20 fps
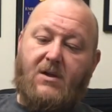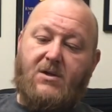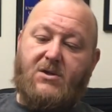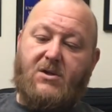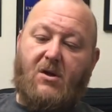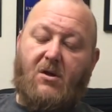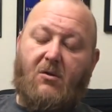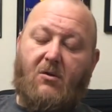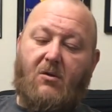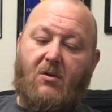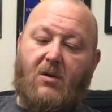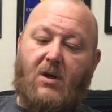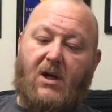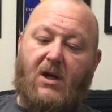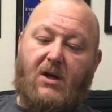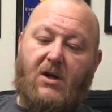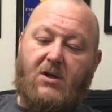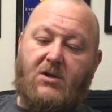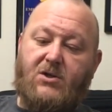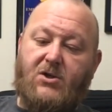
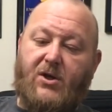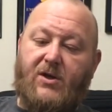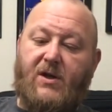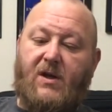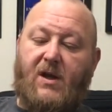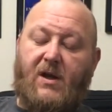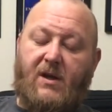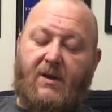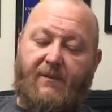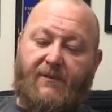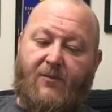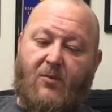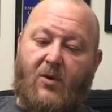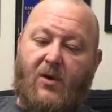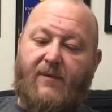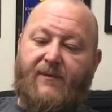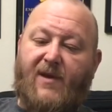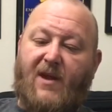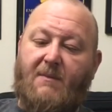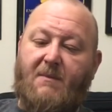So during the
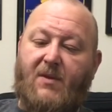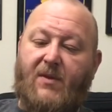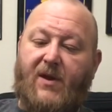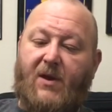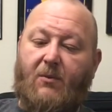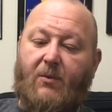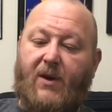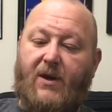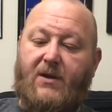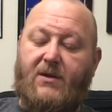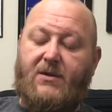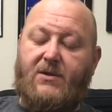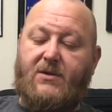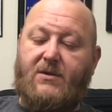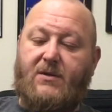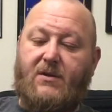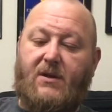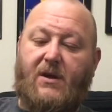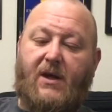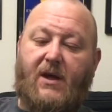M4 development, they
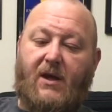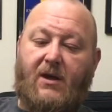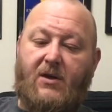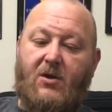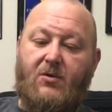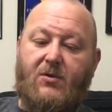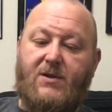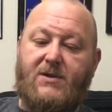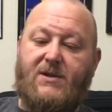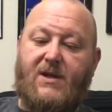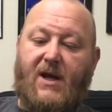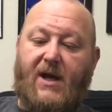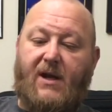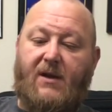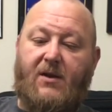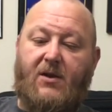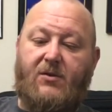reached a new design.